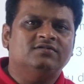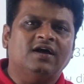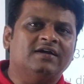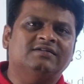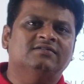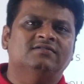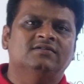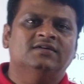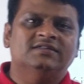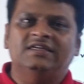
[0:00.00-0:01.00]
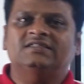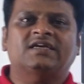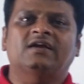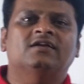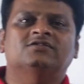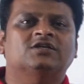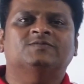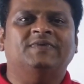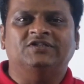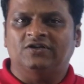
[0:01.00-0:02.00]
that these candles are
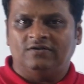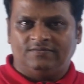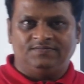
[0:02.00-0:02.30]
special.